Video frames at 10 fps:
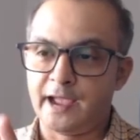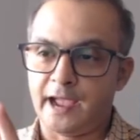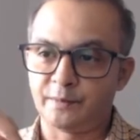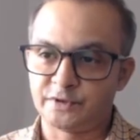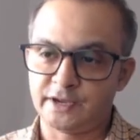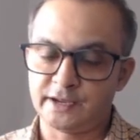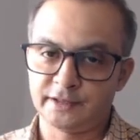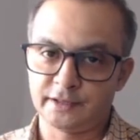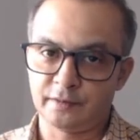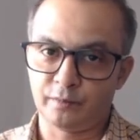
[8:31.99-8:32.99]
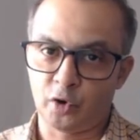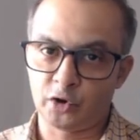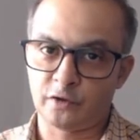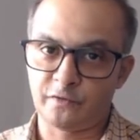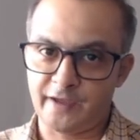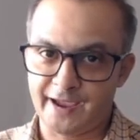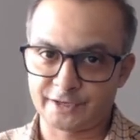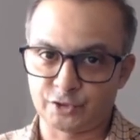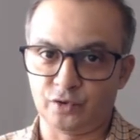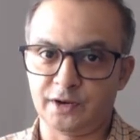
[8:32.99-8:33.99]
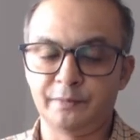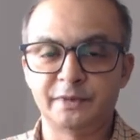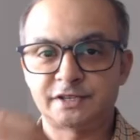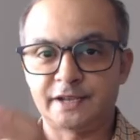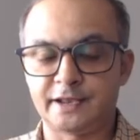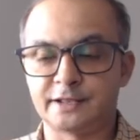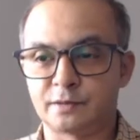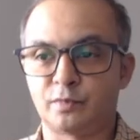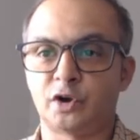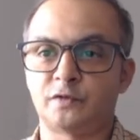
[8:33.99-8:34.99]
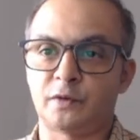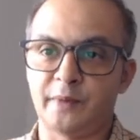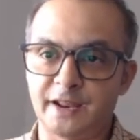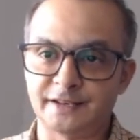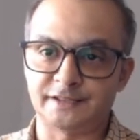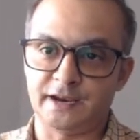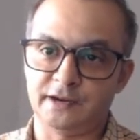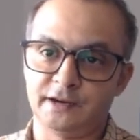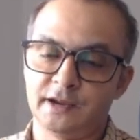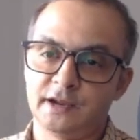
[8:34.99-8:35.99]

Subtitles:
I'm taking the mod of x only, means taking the mod from inside.